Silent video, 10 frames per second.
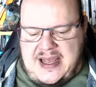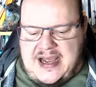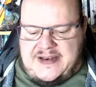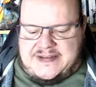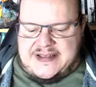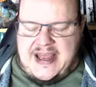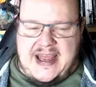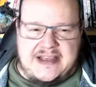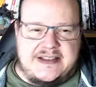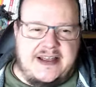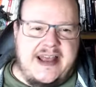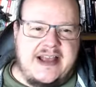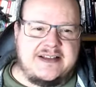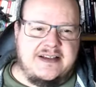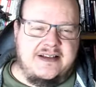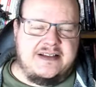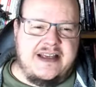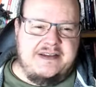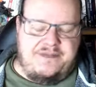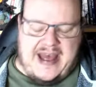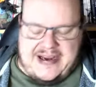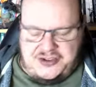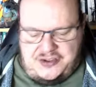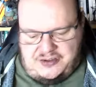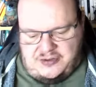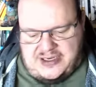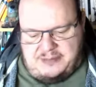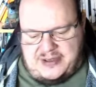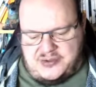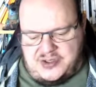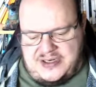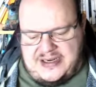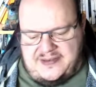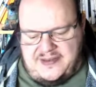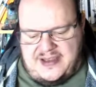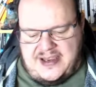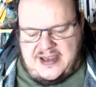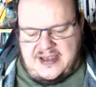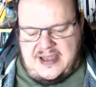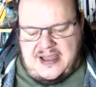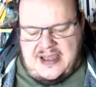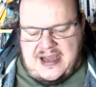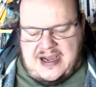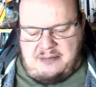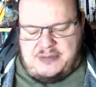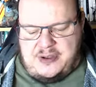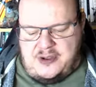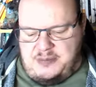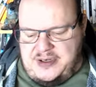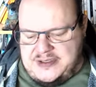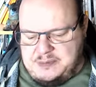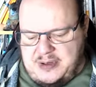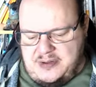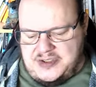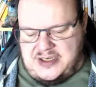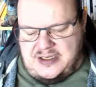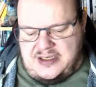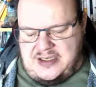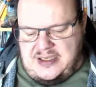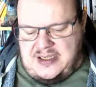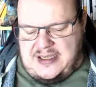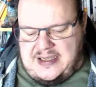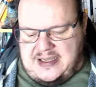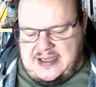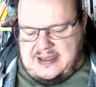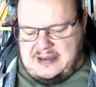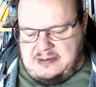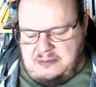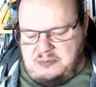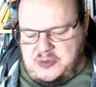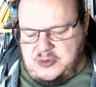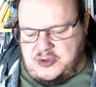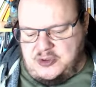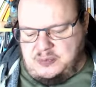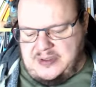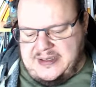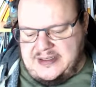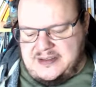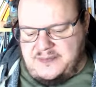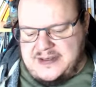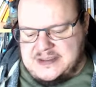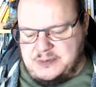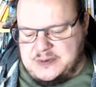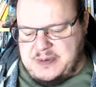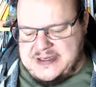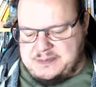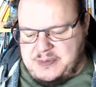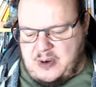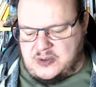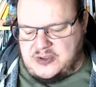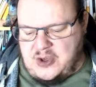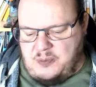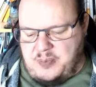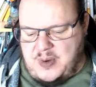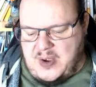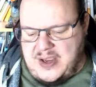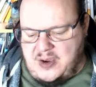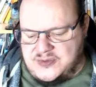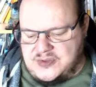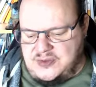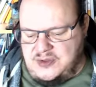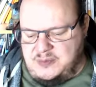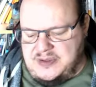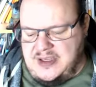And there's an excellent, if ancient, documentary in there, the Urban Exposure YouTube link, Defensible Space by Oscar Newman,